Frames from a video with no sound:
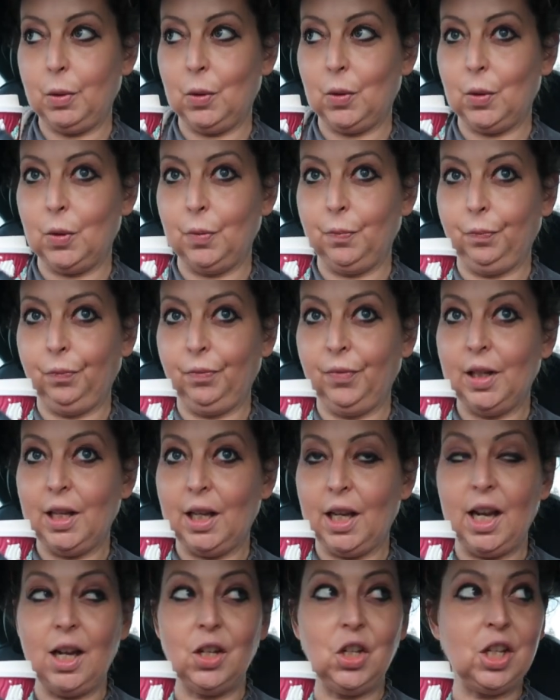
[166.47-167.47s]
But
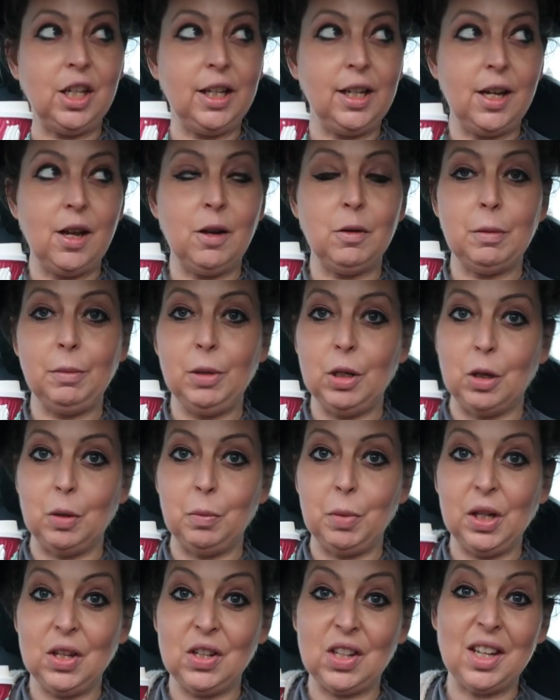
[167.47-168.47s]
actually, no, I'm
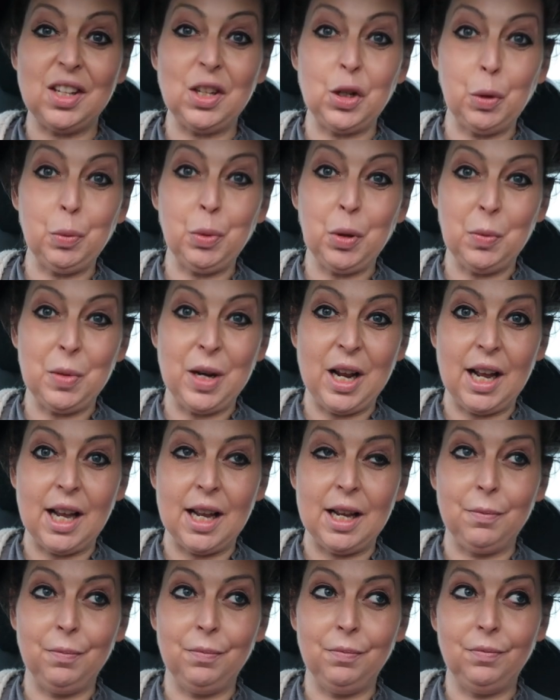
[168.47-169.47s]
not, because I stop up
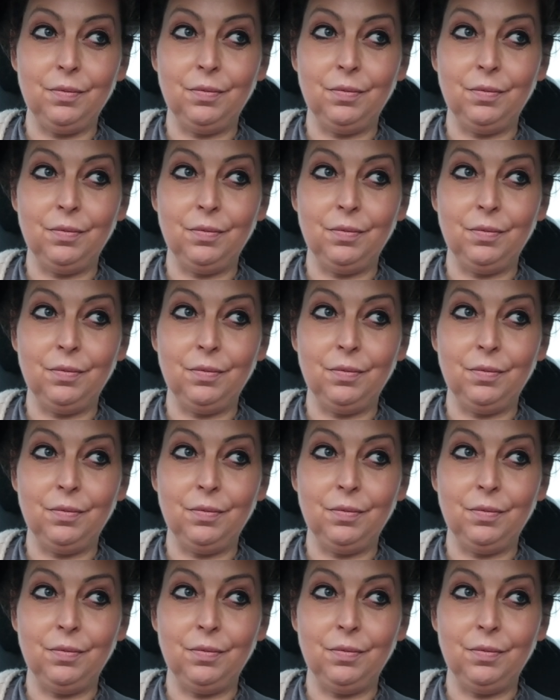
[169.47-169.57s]
late.